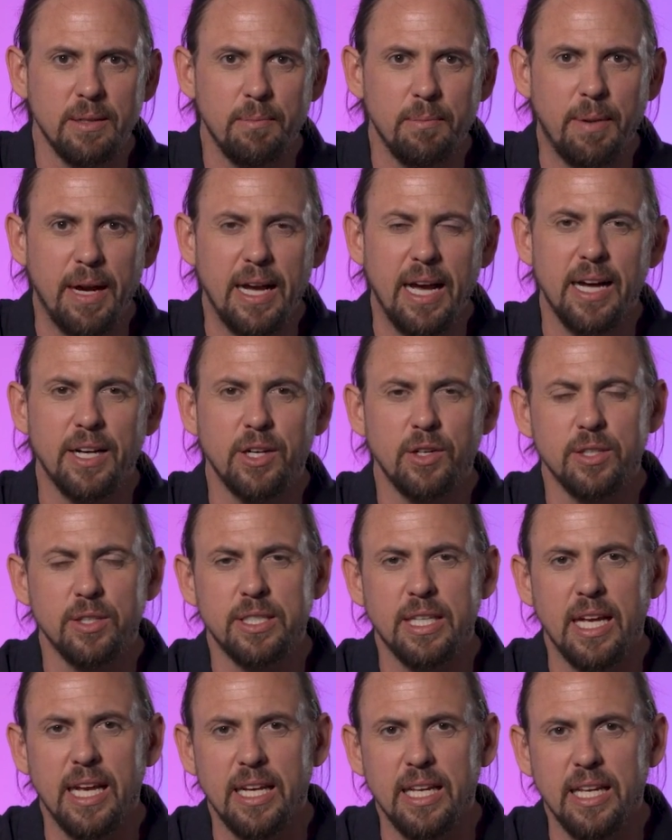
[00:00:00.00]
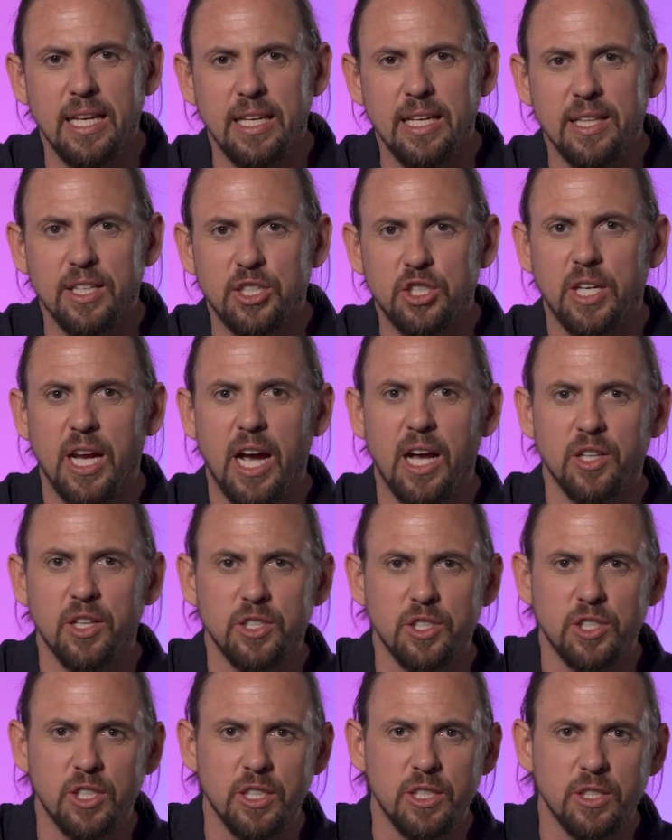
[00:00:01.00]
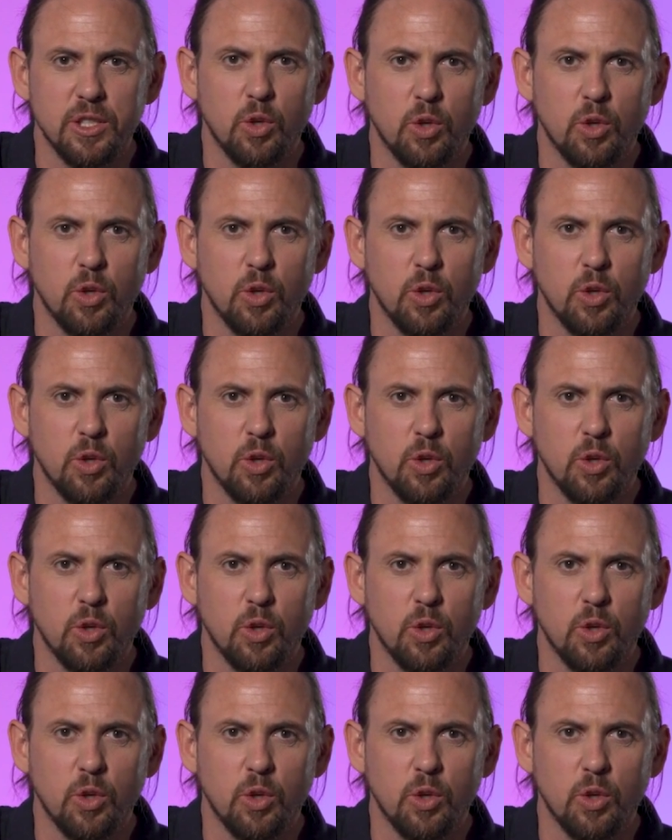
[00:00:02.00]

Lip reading: by understanding the challenges,